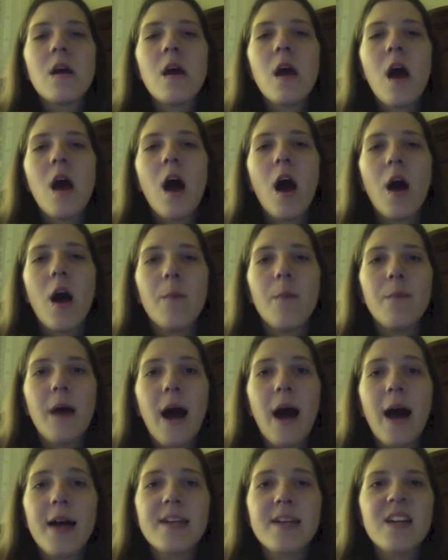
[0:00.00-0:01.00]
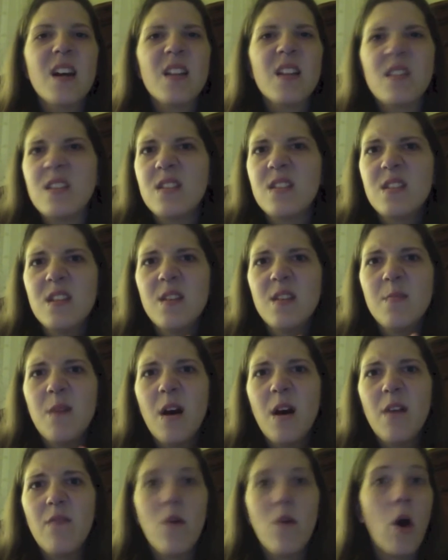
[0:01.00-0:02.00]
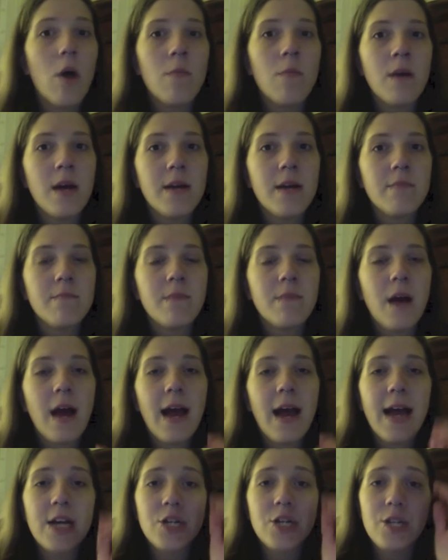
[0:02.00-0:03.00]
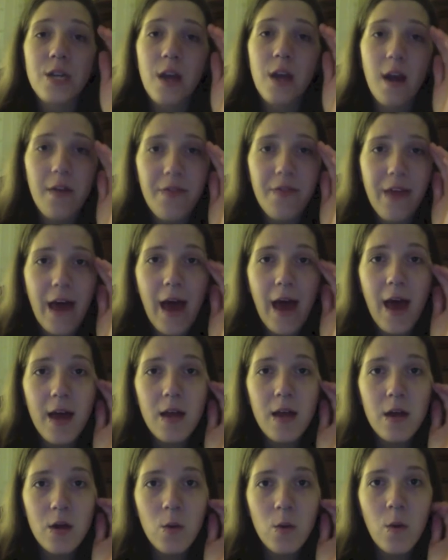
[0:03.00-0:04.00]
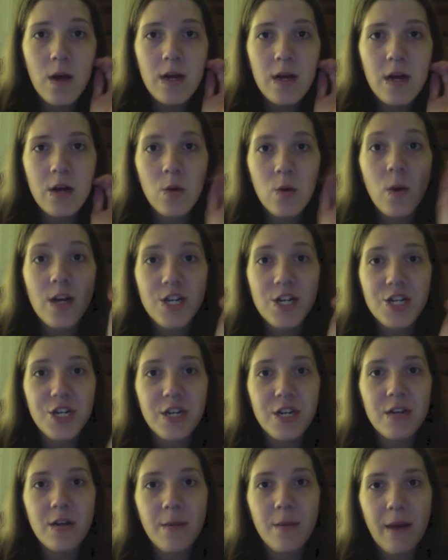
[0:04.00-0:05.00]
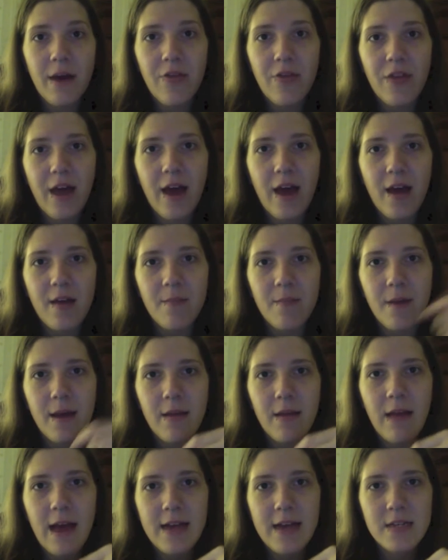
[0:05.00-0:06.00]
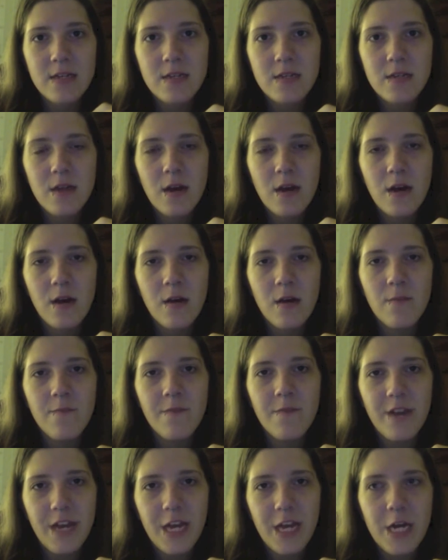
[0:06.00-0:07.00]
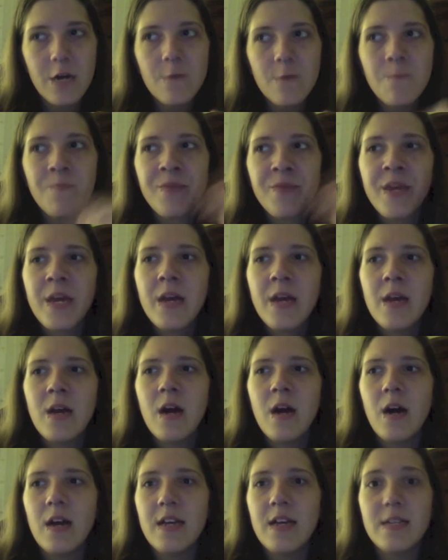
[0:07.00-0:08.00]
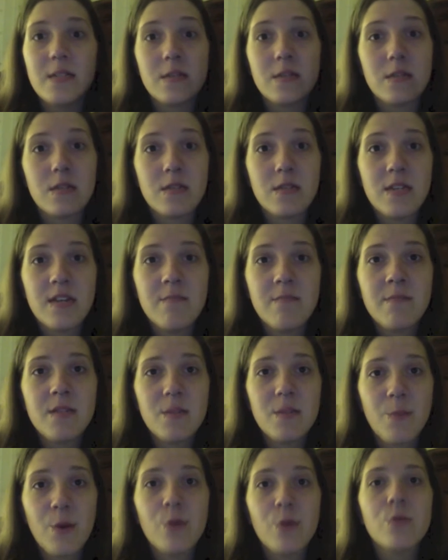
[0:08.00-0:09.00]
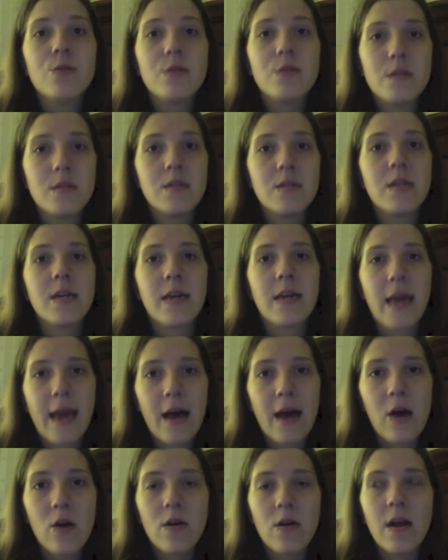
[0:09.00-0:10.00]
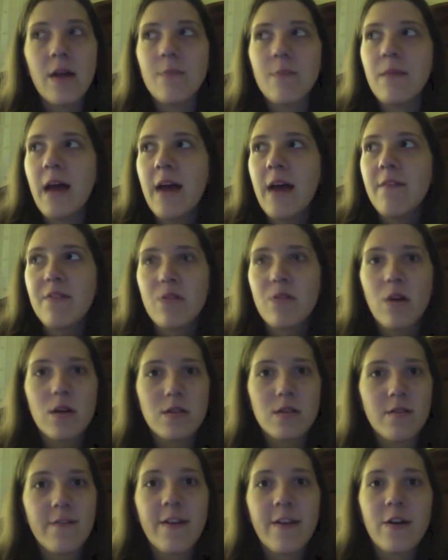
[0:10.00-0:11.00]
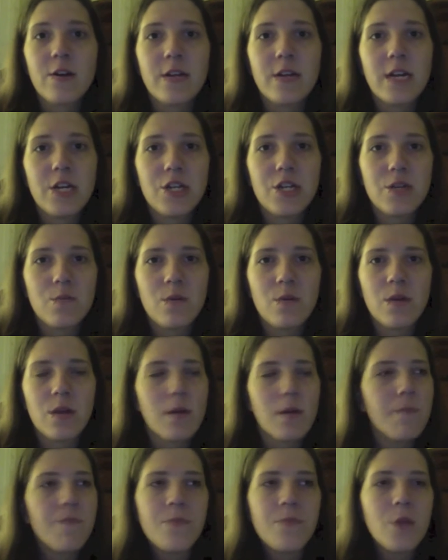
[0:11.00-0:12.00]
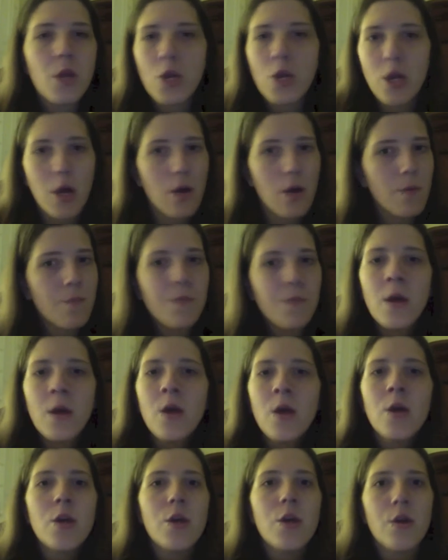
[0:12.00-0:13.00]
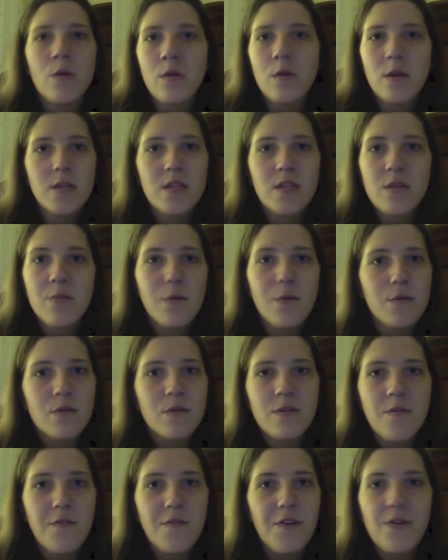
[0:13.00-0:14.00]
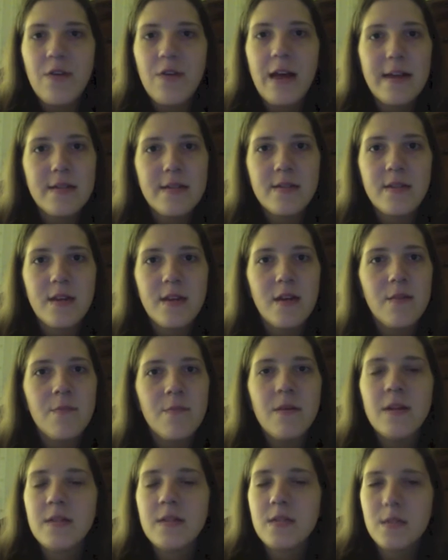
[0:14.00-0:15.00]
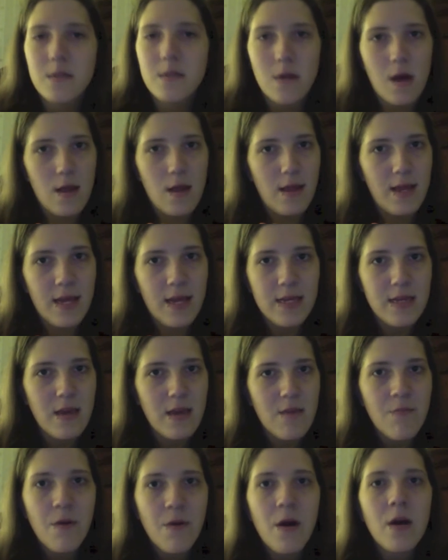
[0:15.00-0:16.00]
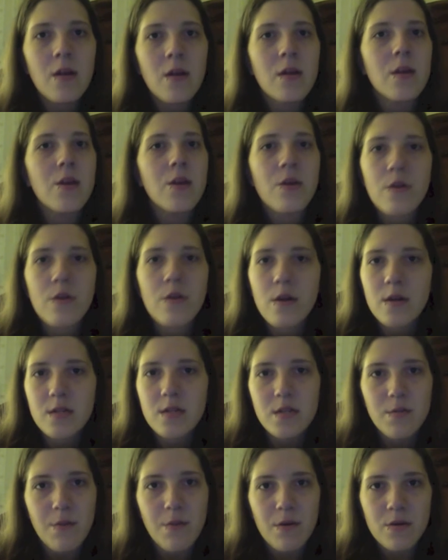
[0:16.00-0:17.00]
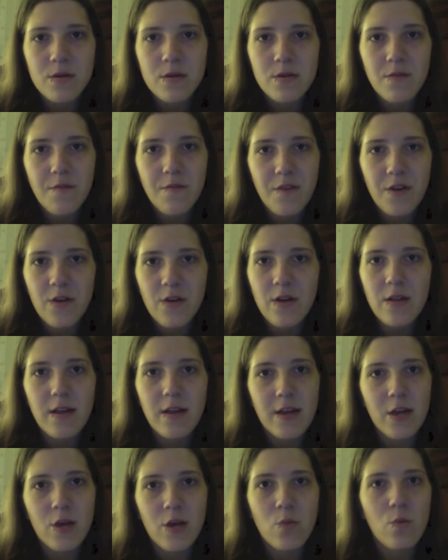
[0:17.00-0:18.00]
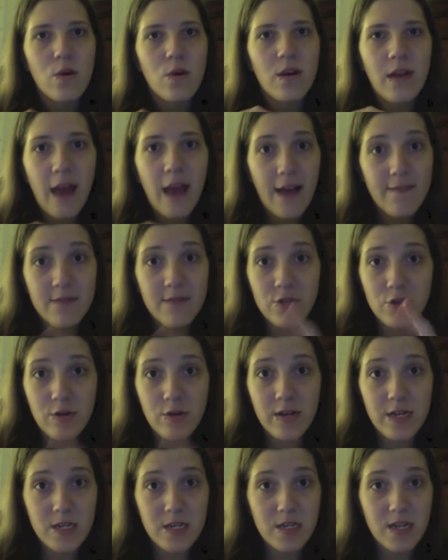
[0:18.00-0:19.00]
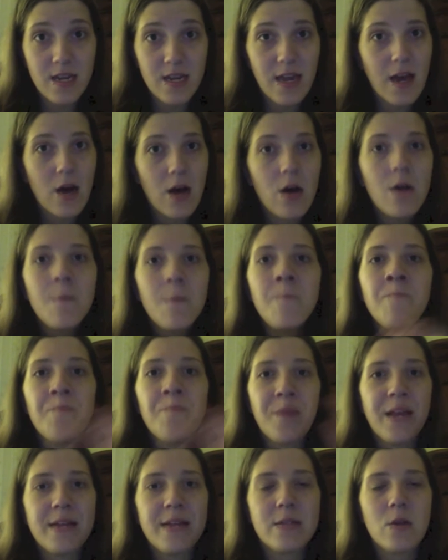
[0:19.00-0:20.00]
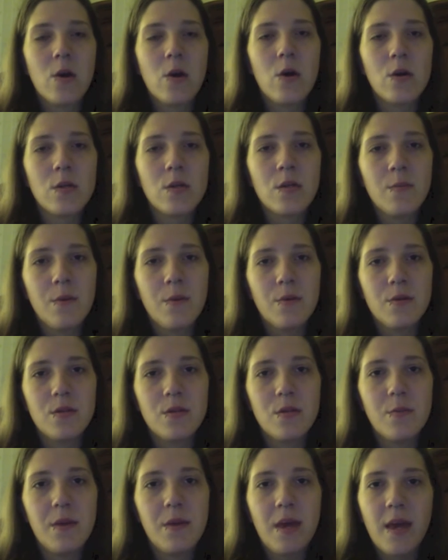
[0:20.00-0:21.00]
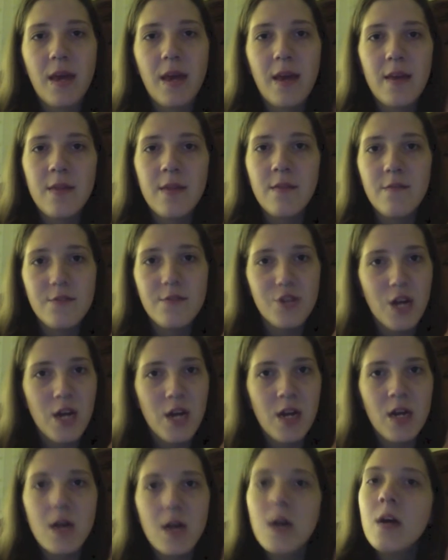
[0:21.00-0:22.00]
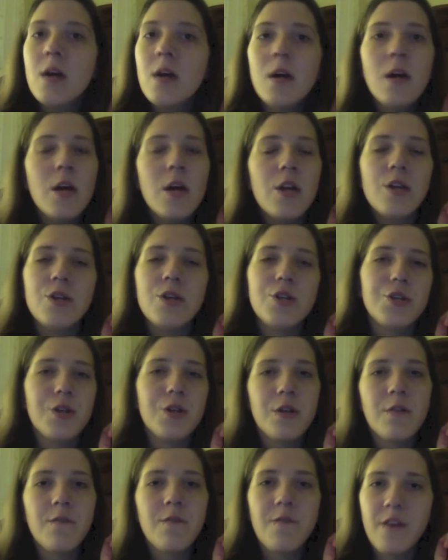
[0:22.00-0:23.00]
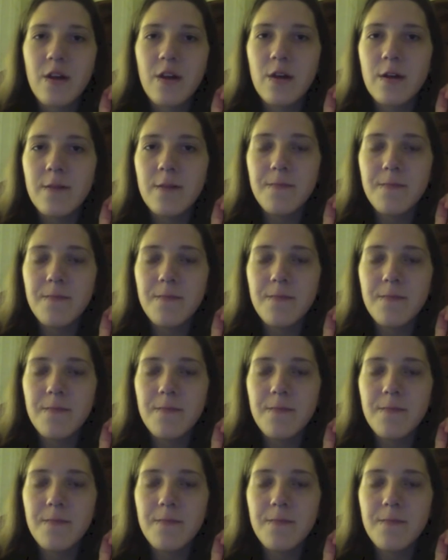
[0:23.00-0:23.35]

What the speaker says: I cut the stem off on mine. I actually got that quite a question about that in my last video. Is the stem supposed to stick out? I'm having lots of irritation with it. No, you're not supposed to feel that stem. It's not like a tampon. You're not supposed to feel it like you would have a string stick out. It's all supposed to be in the vagina. You shouldn't feel it.